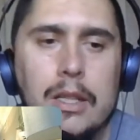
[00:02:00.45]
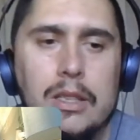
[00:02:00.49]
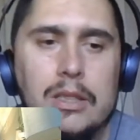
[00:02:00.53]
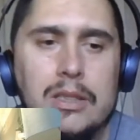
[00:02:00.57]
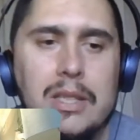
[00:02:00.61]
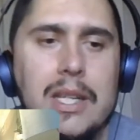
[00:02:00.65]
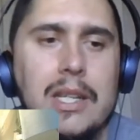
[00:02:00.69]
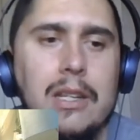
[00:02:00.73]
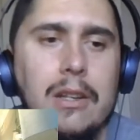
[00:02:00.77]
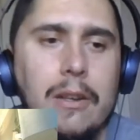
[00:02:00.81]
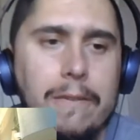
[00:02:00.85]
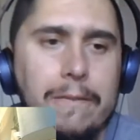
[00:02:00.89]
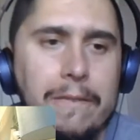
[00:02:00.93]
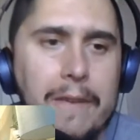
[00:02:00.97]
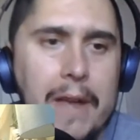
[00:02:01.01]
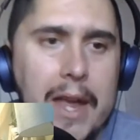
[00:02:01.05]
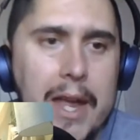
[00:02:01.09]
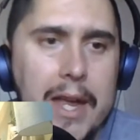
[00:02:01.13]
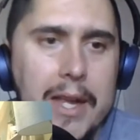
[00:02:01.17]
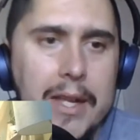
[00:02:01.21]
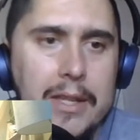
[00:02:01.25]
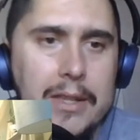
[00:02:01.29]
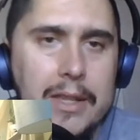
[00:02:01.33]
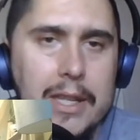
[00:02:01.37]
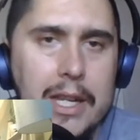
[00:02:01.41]
Tina
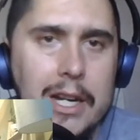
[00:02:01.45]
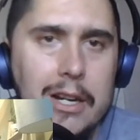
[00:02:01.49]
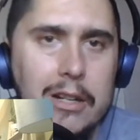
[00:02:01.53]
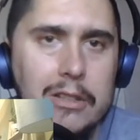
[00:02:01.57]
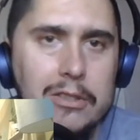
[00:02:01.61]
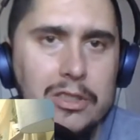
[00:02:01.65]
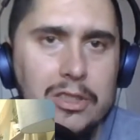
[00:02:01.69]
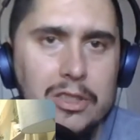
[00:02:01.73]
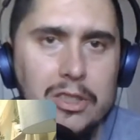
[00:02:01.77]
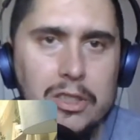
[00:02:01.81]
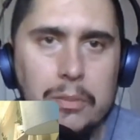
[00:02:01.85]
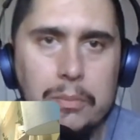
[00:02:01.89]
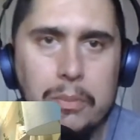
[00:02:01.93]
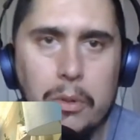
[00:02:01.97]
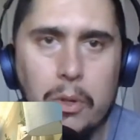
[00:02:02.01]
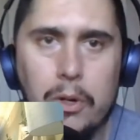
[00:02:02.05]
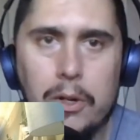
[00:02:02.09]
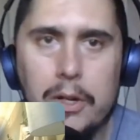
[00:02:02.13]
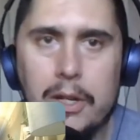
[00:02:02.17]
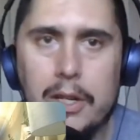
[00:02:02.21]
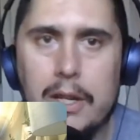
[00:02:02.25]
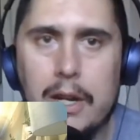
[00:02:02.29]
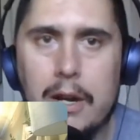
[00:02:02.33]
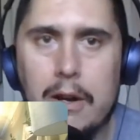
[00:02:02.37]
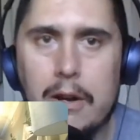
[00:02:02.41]
Fey in there as a supporting